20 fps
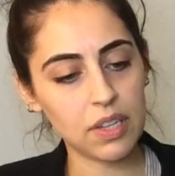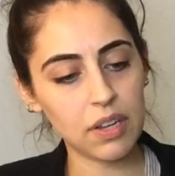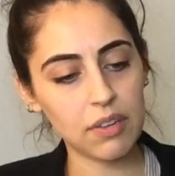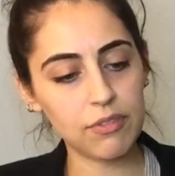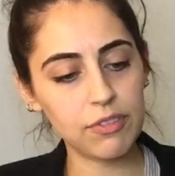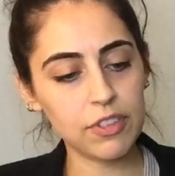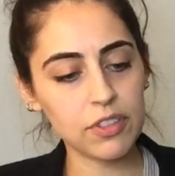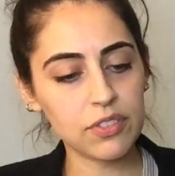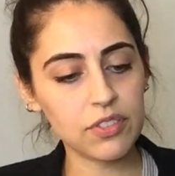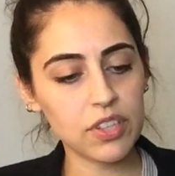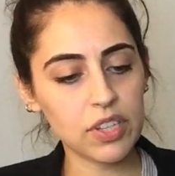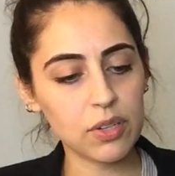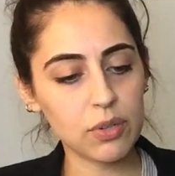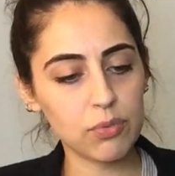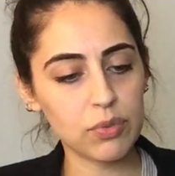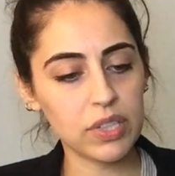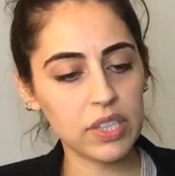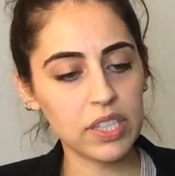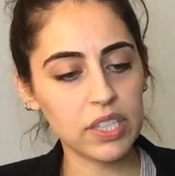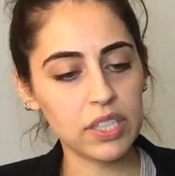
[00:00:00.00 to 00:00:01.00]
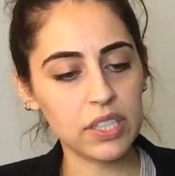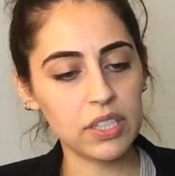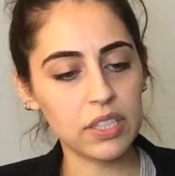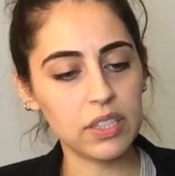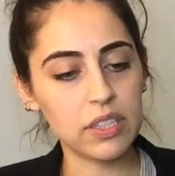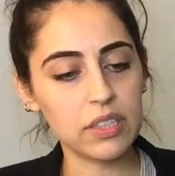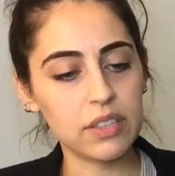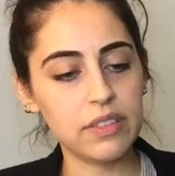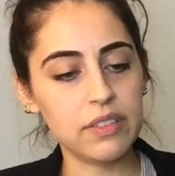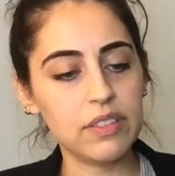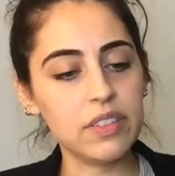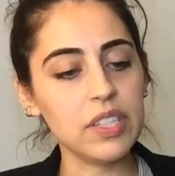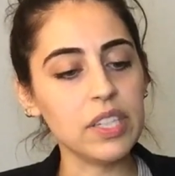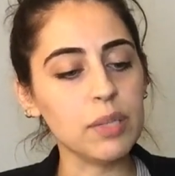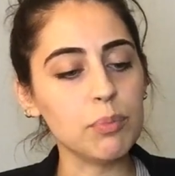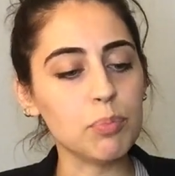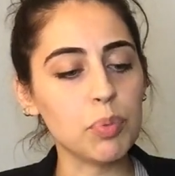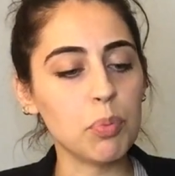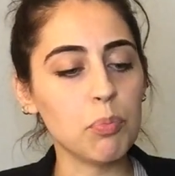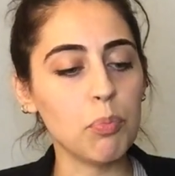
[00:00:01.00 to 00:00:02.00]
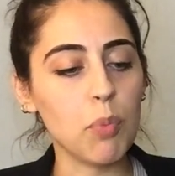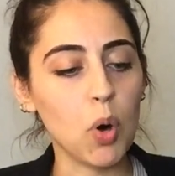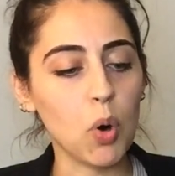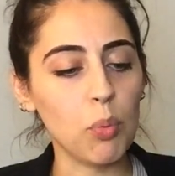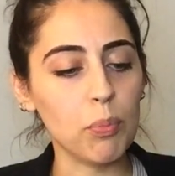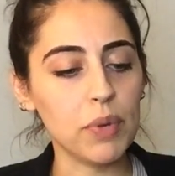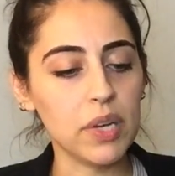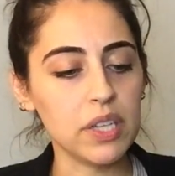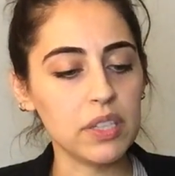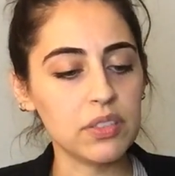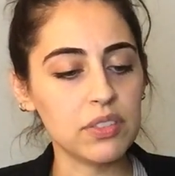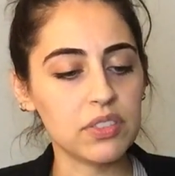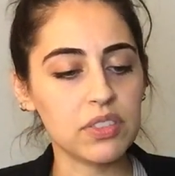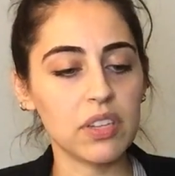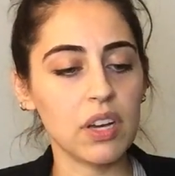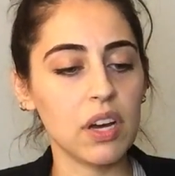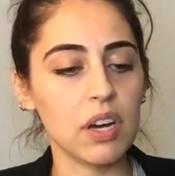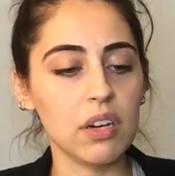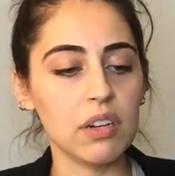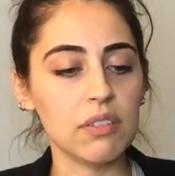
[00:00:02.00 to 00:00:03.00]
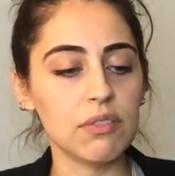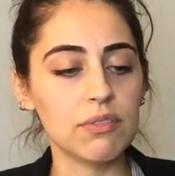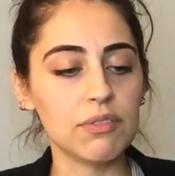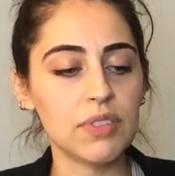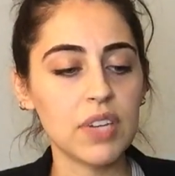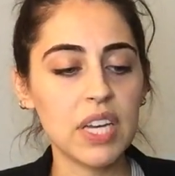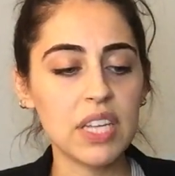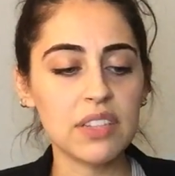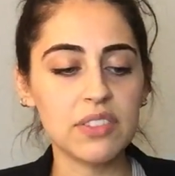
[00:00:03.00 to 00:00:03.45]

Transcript: It feels like a really deep moment of,